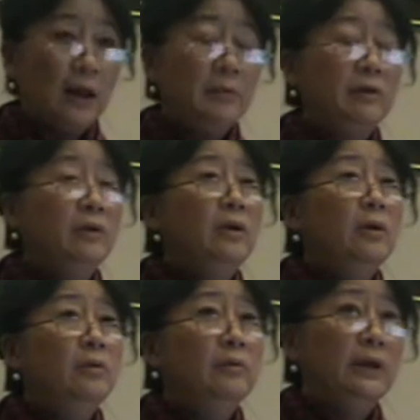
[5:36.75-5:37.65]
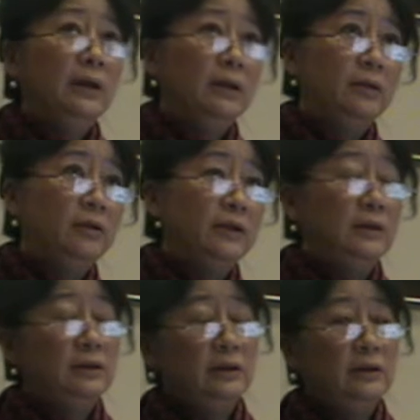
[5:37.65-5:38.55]
I mean, not
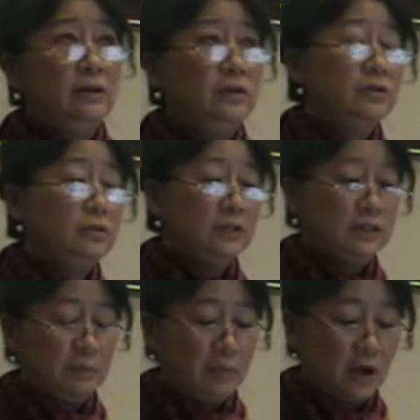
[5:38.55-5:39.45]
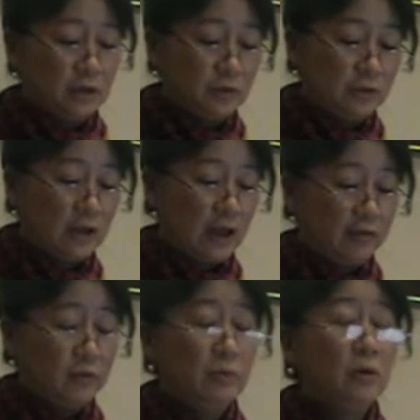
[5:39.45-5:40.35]
in the not so distant past, we used to
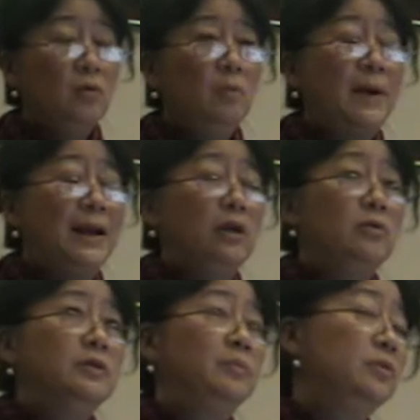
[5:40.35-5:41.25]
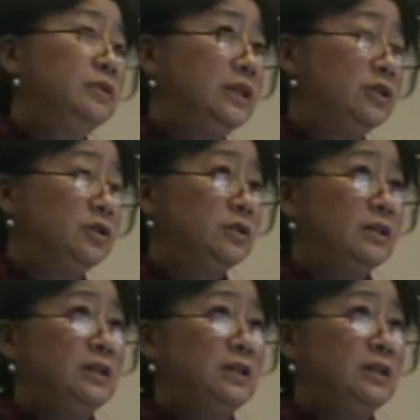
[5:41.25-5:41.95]
have what we call bilingual support teachers.